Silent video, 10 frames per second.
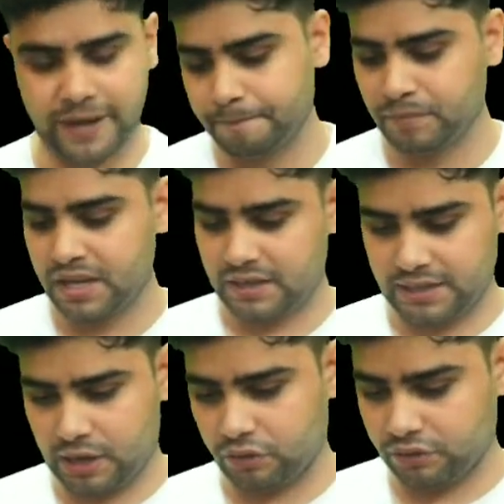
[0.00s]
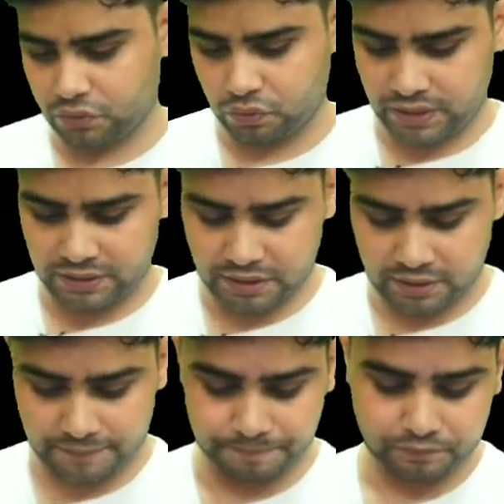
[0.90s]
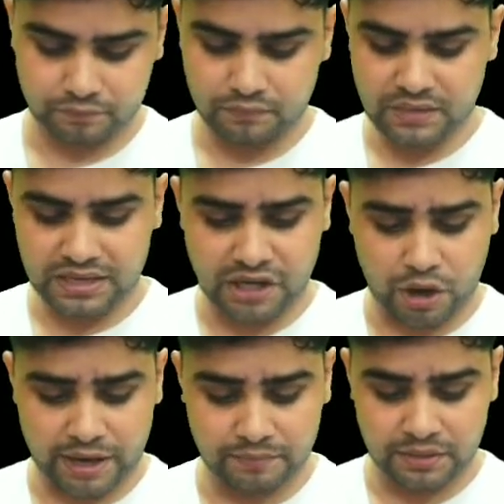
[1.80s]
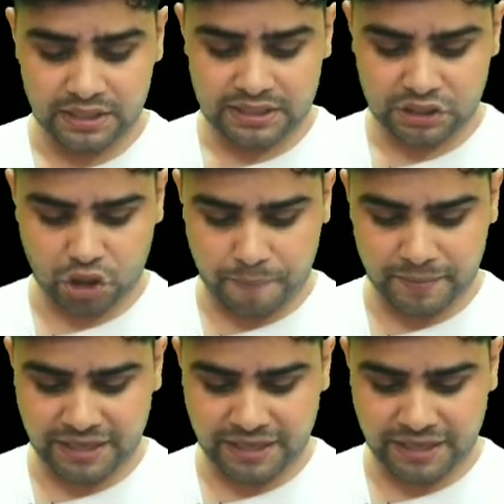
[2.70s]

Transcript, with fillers: okay now students uh, now i'm stopping